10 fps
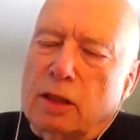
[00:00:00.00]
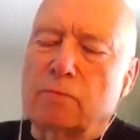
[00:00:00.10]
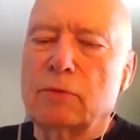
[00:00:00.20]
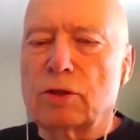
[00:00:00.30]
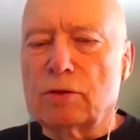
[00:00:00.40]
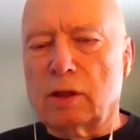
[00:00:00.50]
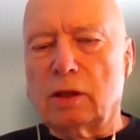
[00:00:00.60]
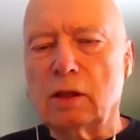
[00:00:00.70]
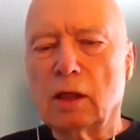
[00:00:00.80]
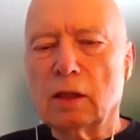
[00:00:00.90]
him to
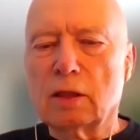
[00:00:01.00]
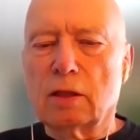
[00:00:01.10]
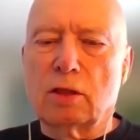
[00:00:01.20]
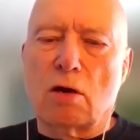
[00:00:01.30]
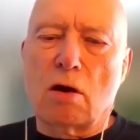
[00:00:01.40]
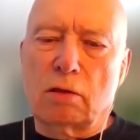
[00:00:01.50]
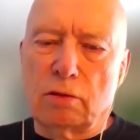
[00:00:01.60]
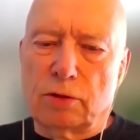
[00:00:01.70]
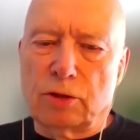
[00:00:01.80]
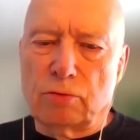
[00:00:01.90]
the
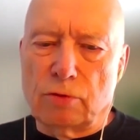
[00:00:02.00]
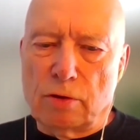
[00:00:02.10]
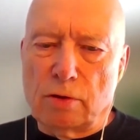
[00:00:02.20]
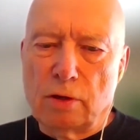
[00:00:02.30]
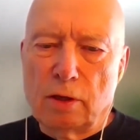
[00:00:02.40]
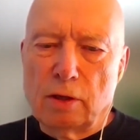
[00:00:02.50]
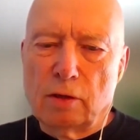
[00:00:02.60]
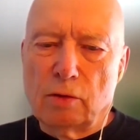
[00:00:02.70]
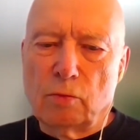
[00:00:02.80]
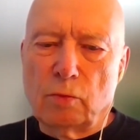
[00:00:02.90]
doctor sooner.
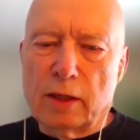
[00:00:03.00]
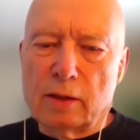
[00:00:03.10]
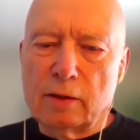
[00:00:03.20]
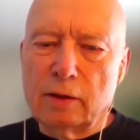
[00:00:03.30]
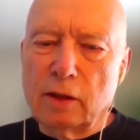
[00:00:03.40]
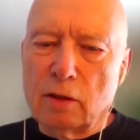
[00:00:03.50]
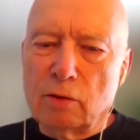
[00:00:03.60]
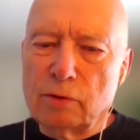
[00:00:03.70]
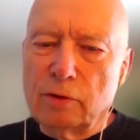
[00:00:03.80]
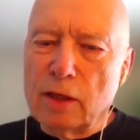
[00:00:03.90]
Well,
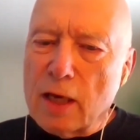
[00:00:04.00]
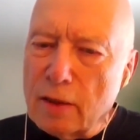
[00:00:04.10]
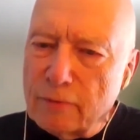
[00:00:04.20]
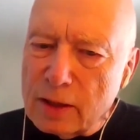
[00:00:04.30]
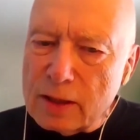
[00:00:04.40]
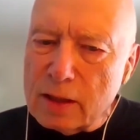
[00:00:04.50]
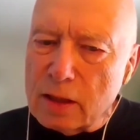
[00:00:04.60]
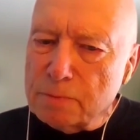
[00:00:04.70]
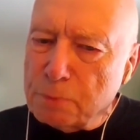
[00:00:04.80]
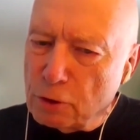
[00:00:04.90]
none of us
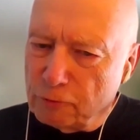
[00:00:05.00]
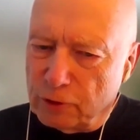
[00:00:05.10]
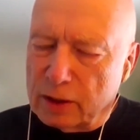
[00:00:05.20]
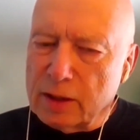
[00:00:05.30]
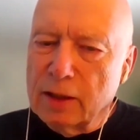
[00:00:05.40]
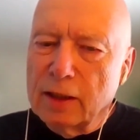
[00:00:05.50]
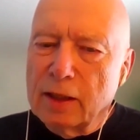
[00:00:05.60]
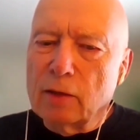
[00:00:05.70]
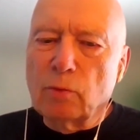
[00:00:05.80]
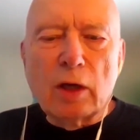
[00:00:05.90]
is perfect,
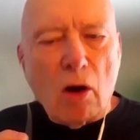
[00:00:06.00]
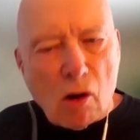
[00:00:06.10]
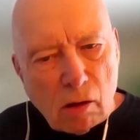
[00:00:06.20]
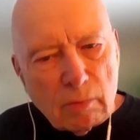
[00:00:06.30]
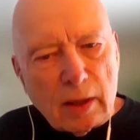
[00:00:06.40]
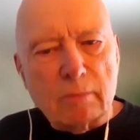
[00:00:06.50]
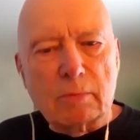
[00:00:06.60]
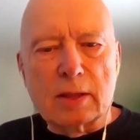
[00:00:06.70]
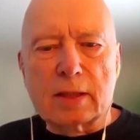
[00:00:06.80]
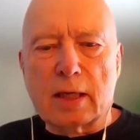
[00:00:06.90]
and we all make
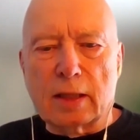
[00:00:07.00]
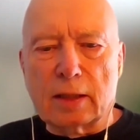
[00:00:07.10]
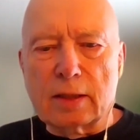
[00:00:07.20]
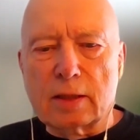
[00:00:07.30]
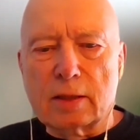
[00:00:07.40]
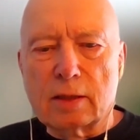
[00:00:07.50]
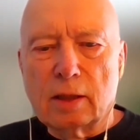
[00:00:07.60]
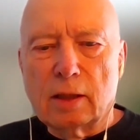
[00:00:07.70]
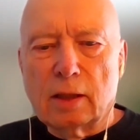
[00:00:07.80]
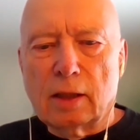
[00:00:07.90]
mistakes,
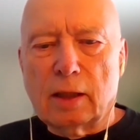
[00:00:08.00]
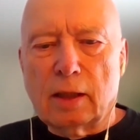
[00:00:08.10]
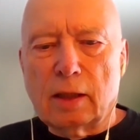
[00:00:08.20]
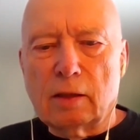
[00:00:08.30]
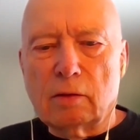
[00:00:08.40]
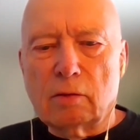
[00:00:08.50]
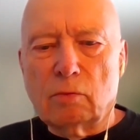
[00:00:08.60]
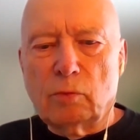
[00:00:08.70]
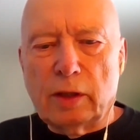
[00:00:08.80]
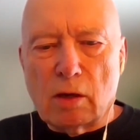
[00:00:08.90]
and
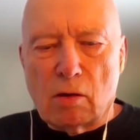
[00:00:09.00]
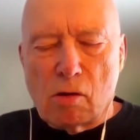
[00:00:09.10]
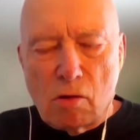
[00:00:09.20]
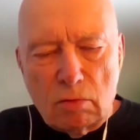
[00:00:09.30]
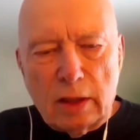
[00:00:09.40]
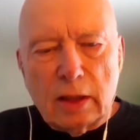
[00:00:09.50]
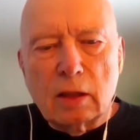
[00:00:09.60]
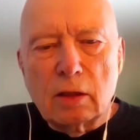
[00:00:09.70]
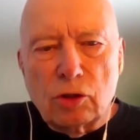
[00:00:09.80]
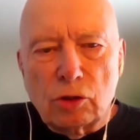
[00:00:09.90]
we only
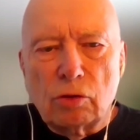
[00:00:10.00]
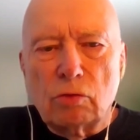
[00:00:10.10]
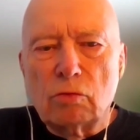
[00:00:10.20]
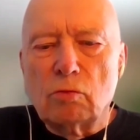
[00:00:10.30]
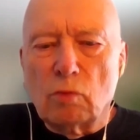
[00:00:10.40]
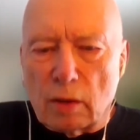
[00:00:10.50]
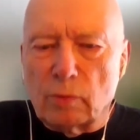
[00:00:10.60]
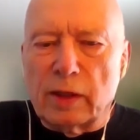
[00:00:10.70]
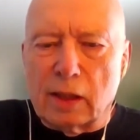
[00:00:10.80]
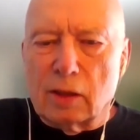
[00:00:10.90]
can do what
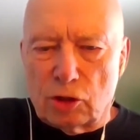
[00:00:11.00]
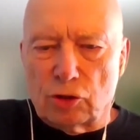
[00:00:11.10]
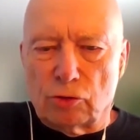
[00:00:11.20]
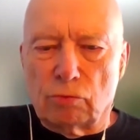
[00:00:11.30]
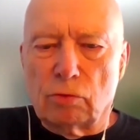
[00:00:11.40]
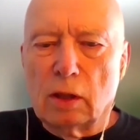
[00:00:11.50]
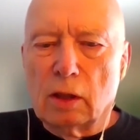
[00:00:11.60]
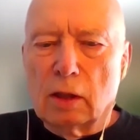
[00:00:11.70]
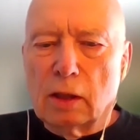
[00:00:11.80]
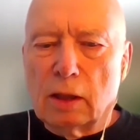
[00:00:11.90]
we can do.
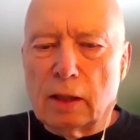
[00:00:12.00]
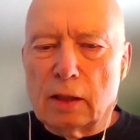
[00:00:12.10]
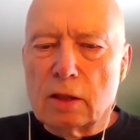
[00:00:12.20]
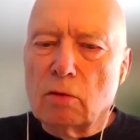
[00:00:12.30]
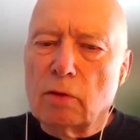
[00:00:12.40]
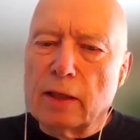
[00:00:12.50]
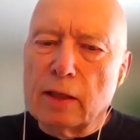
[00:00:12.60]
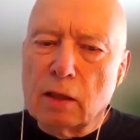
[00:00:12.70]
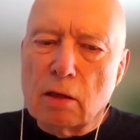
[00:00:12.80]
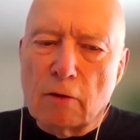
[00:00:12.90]
And so I
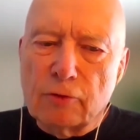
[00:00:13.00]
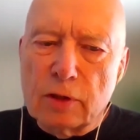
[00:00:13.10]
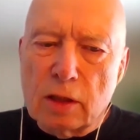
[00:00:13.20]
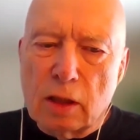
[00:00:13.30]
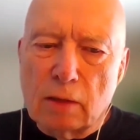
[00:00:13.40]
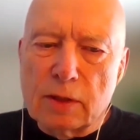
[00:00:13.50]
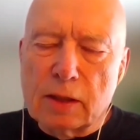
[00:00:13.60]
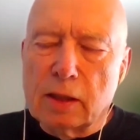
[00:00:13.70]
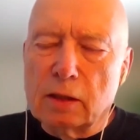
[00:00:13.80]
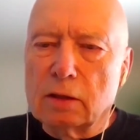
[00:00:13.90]
think oftentimes
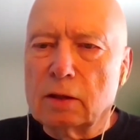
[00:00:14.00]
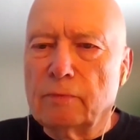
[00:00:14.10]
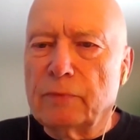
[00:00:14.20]
guilt